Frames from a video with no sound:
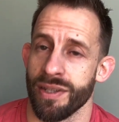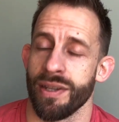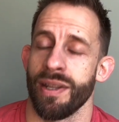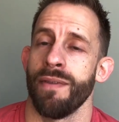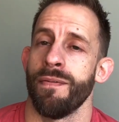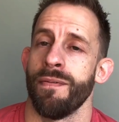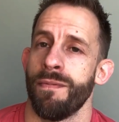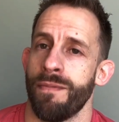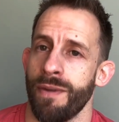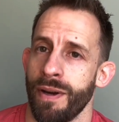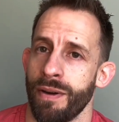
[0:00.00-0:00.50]
So they're
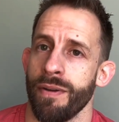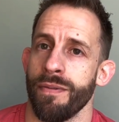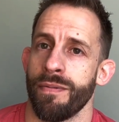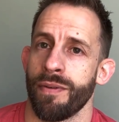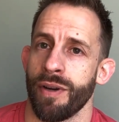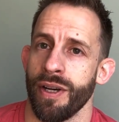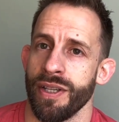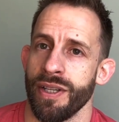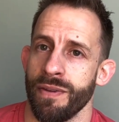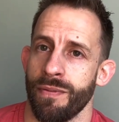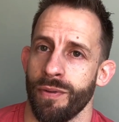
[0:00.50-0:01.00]

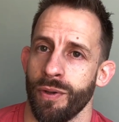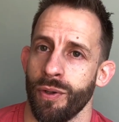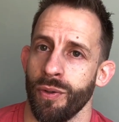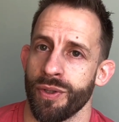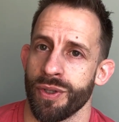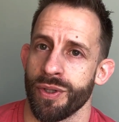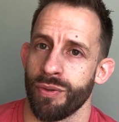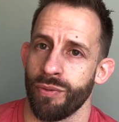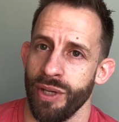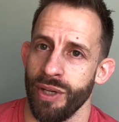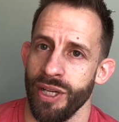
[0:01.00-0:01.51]
very difficult
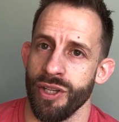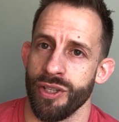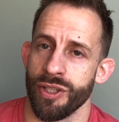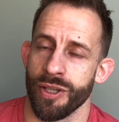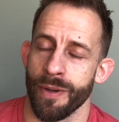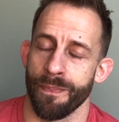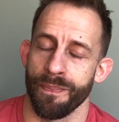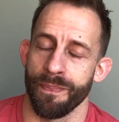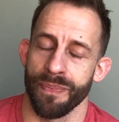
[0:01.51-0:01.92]
to reach.